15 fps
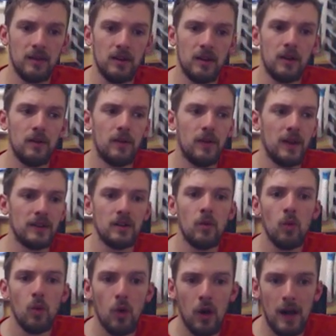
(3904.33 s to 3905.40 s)
you know, things like
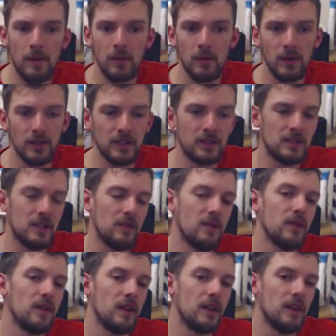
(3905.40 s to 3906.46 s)
Warhammer World and stuff, I think,